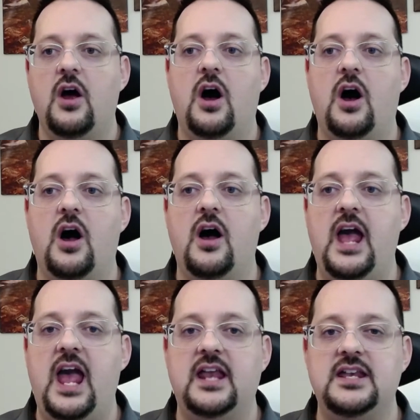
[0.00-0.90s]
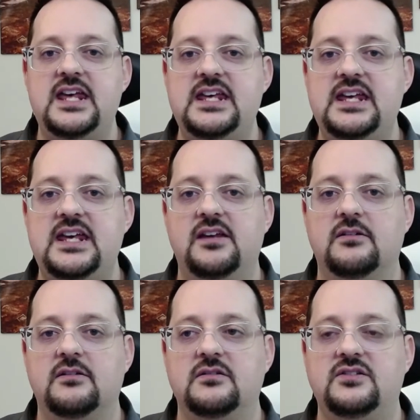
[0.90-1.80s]
And he
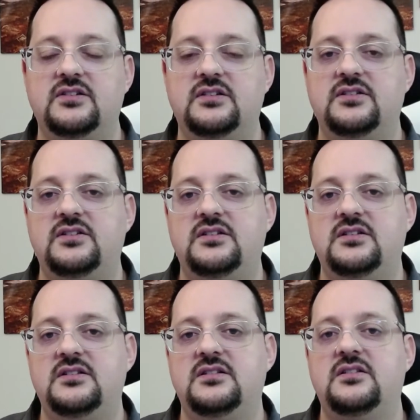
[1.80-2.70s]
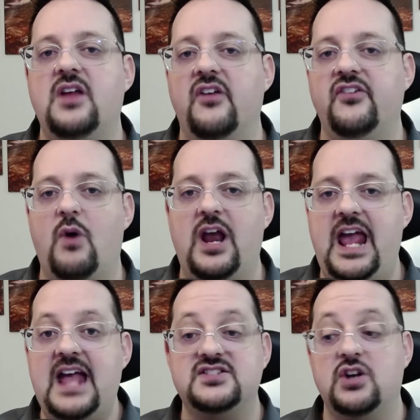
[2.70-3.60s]
doesn't want to
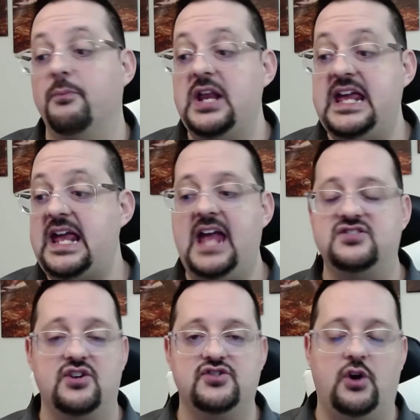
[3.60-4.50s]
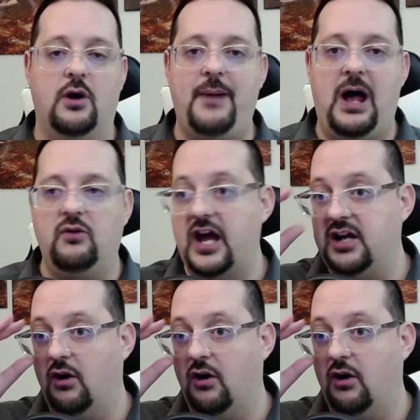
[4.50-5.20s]
answer, but he answers her about like